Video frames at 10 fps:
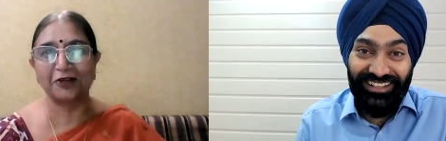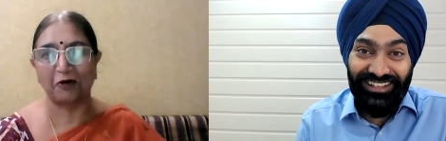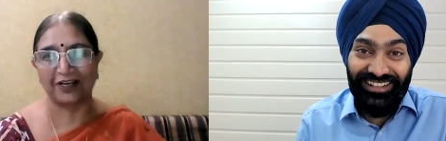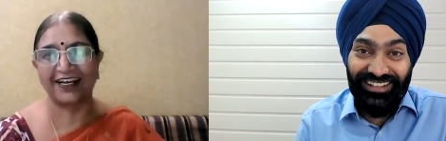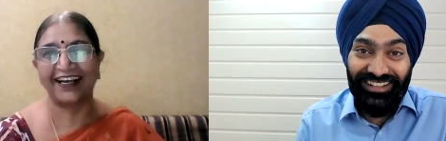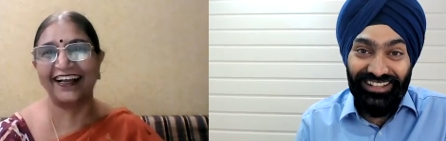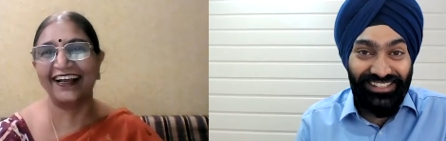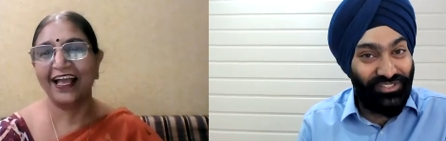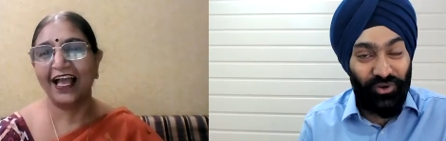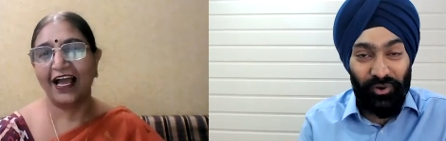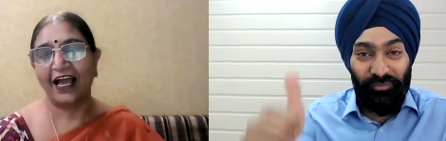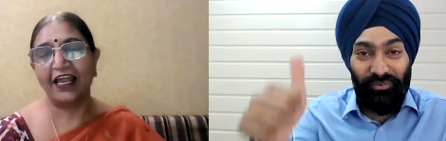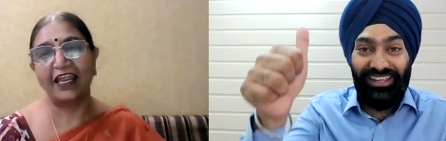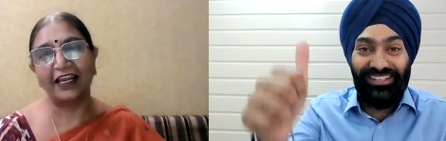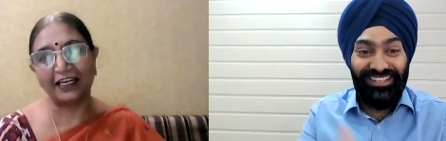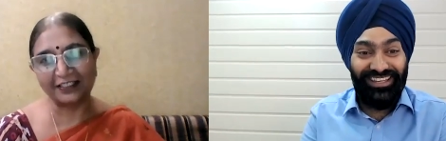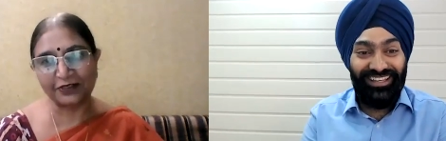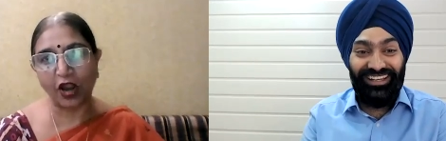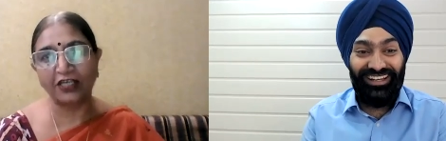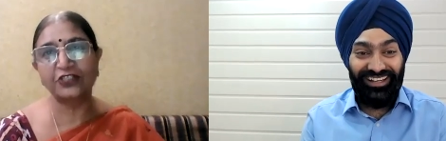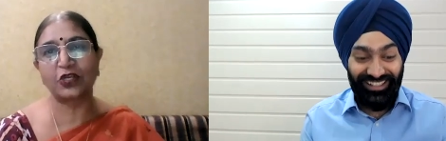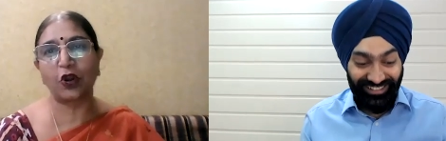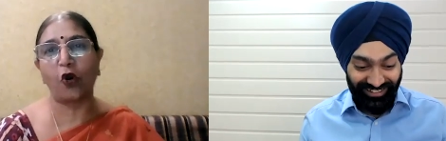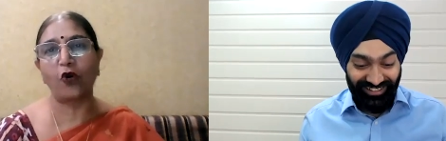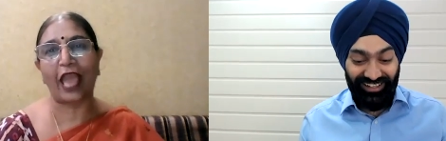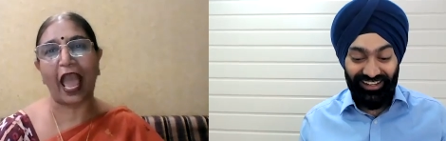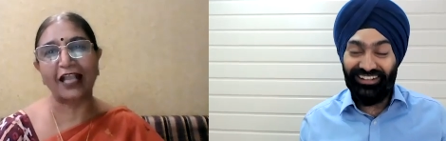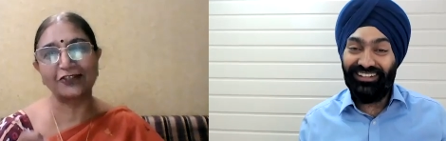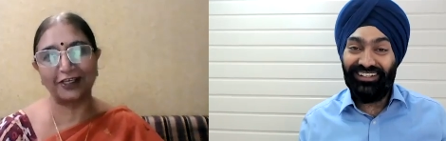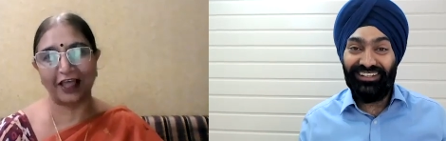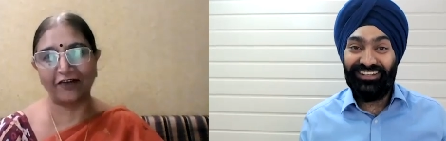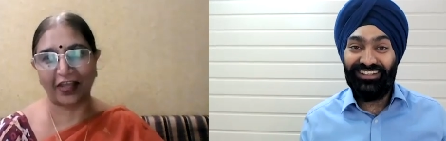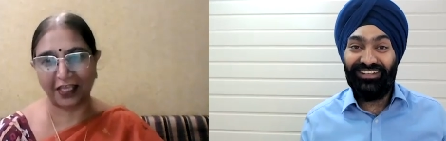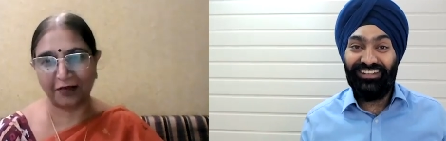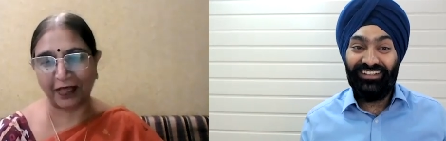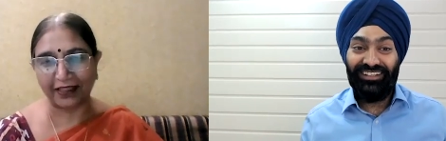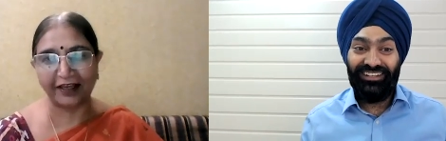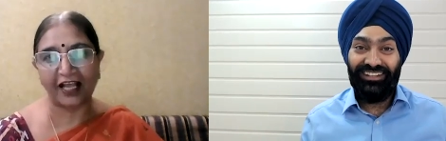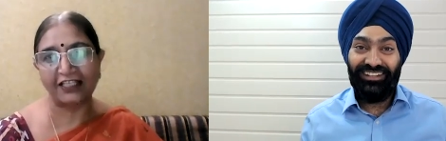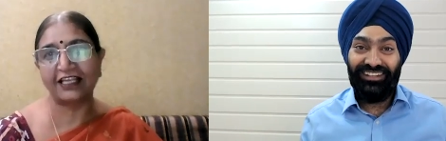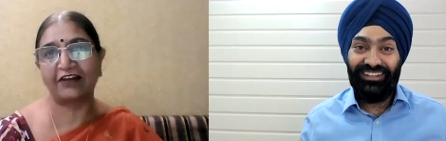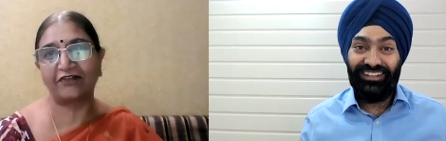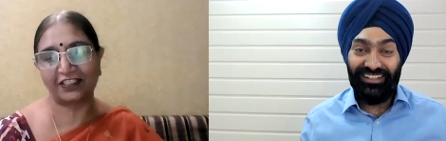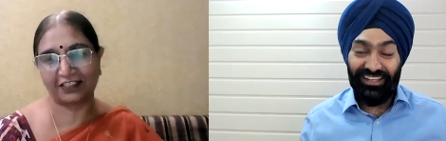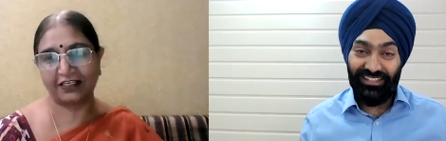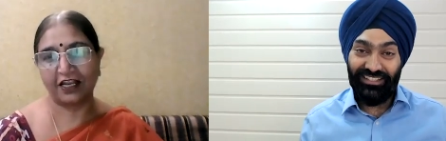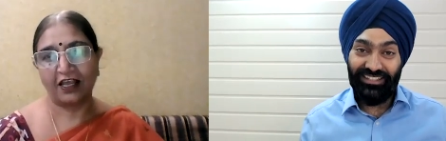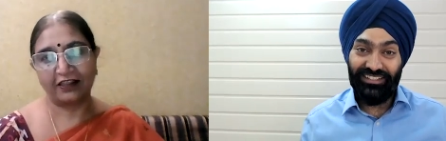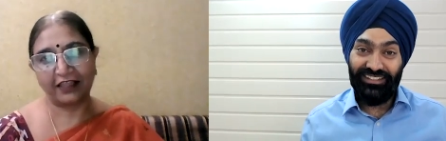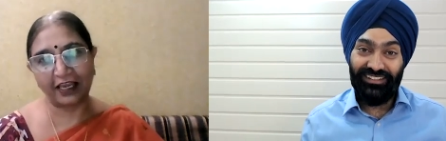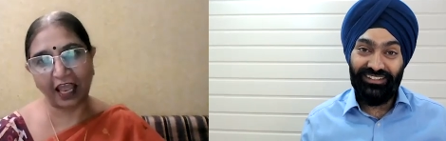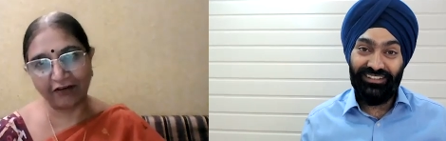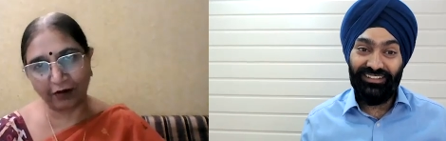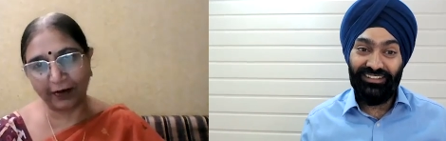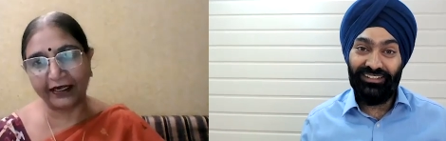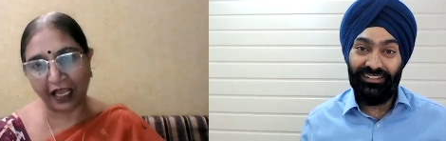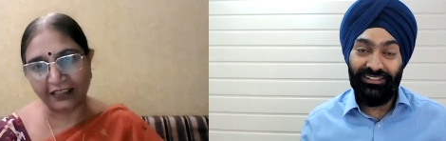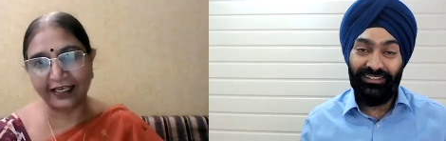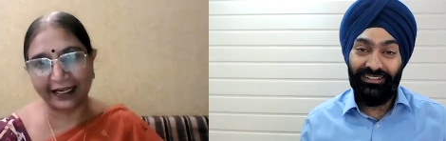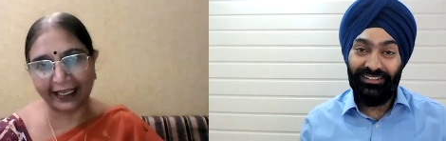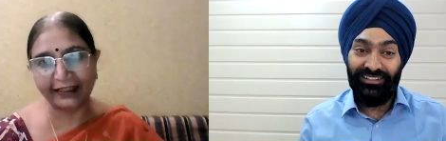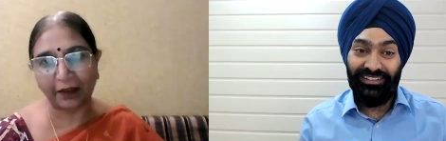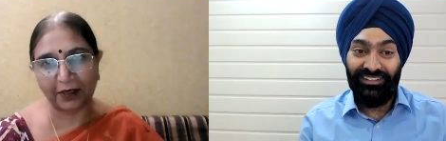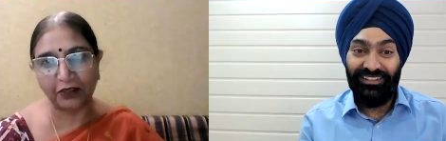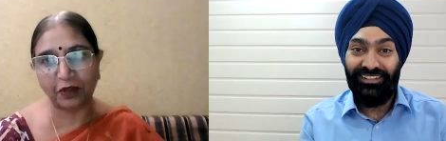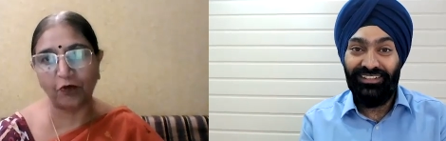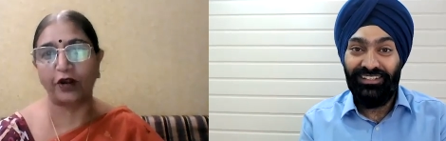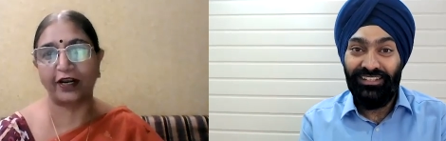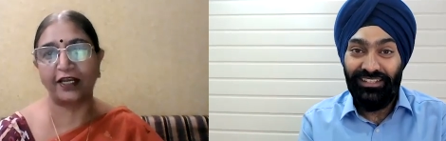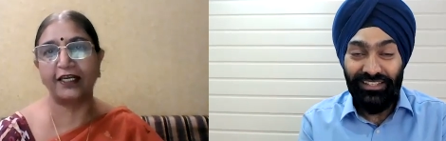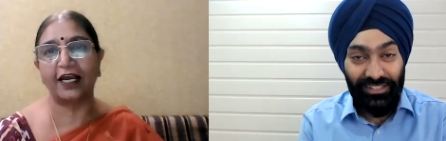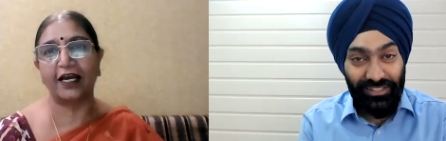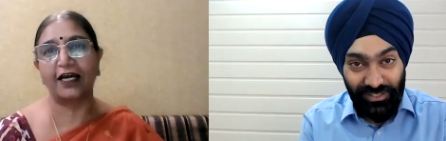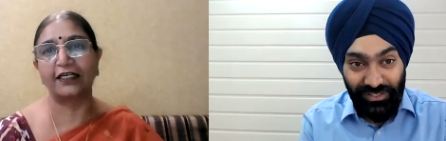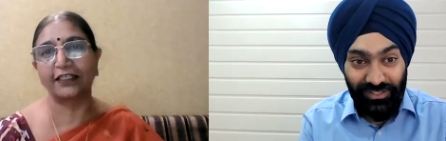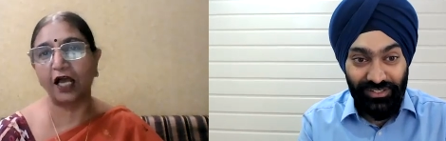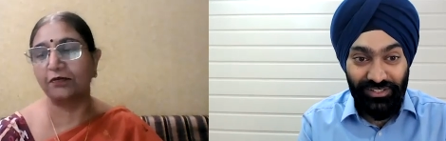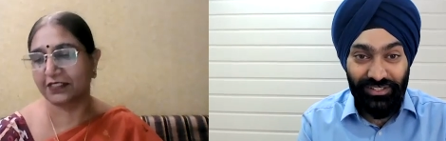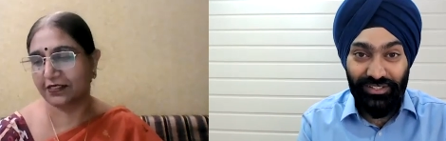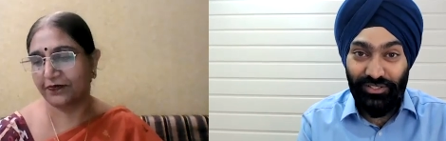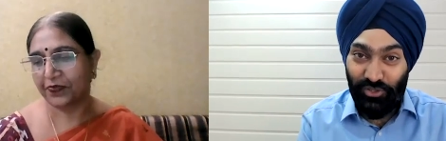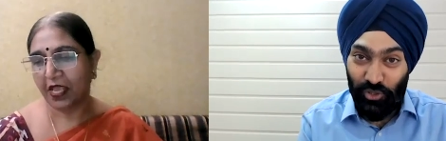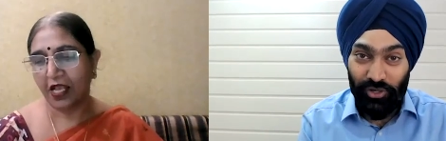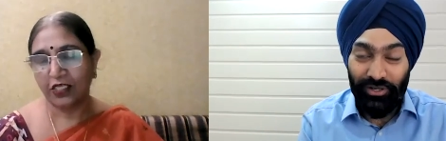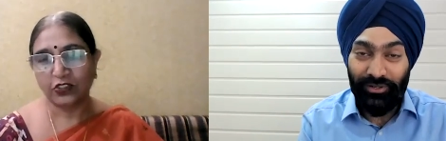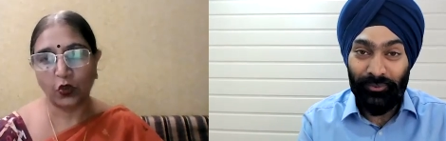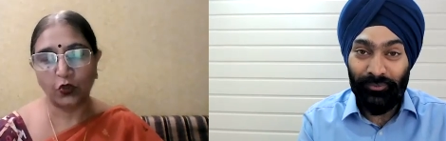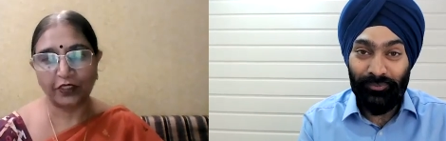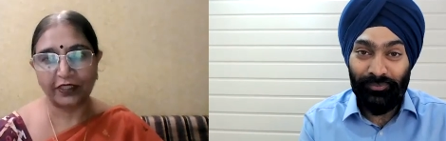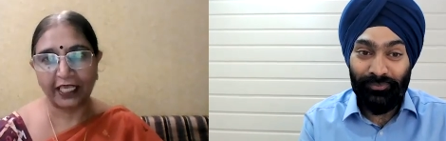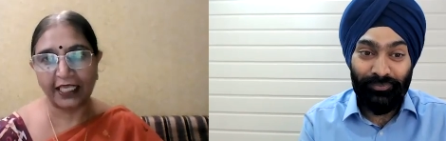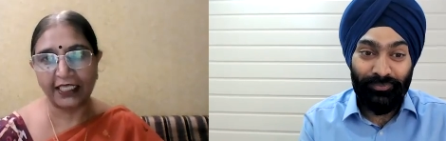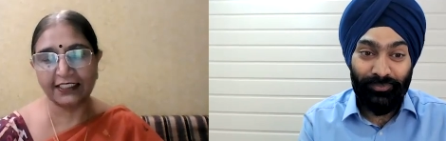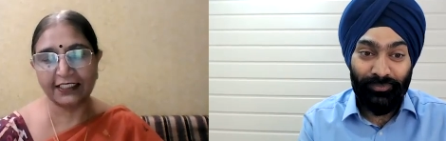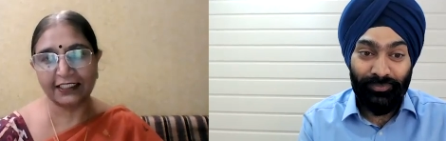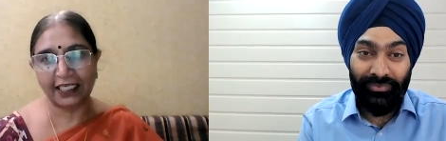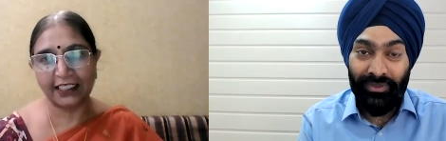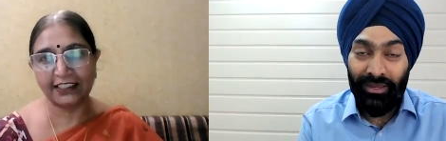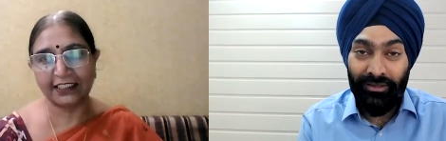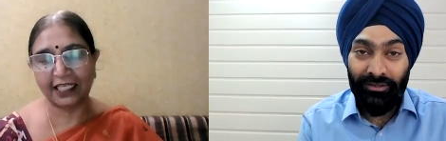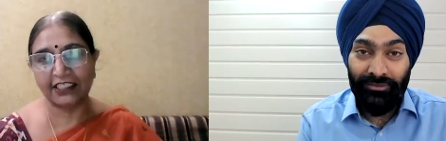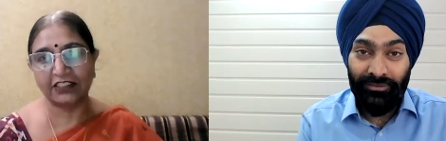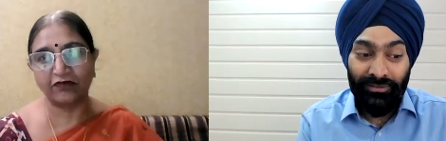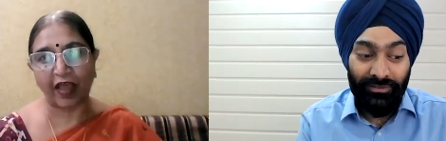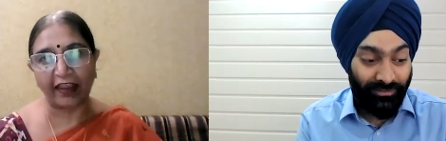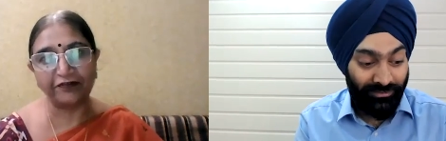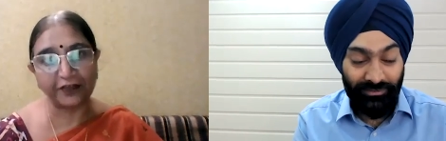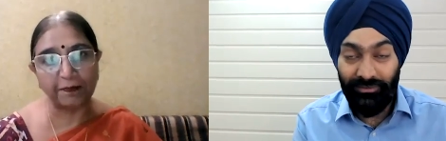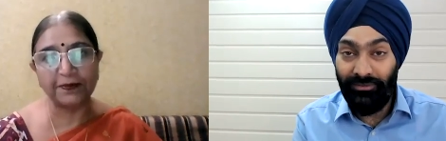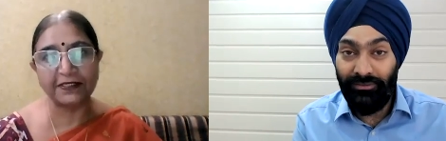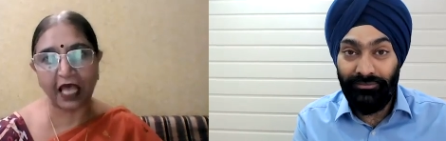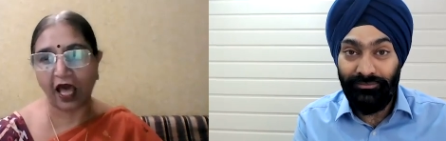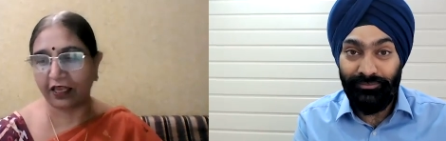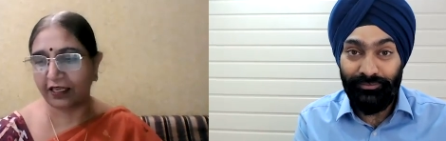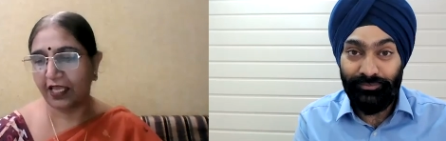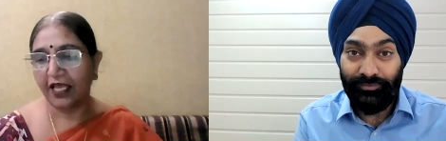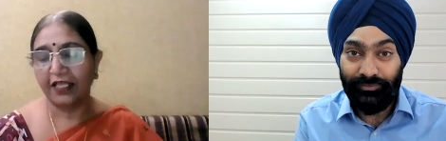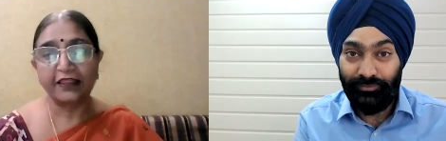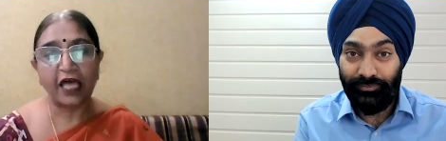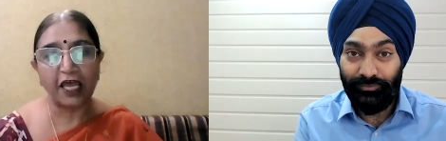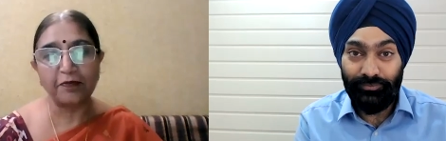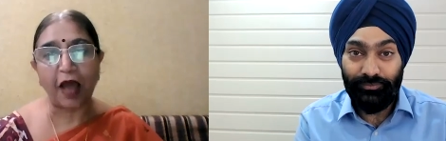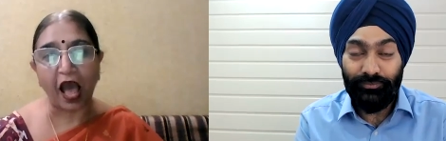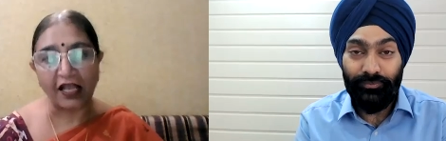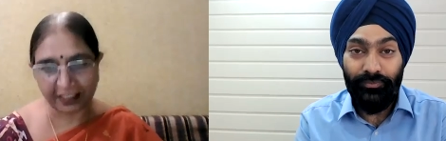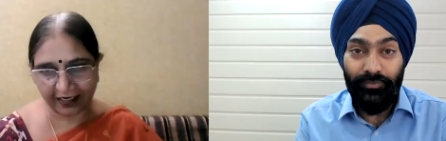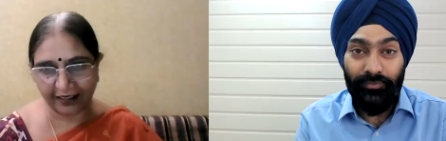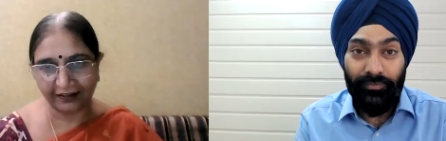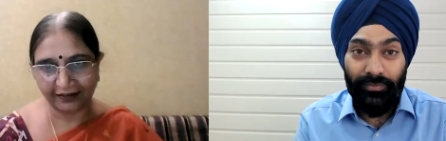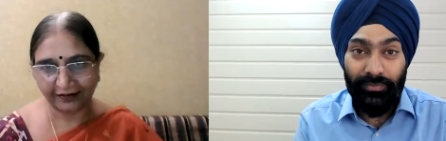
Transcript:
Speaker 1: shlok. Sure, uh, it, it's not shlok, actually, the Vedic mantras, and which then I will be translating them into the modern uh, terms. Sure. So these these these five tips are dharma acharan,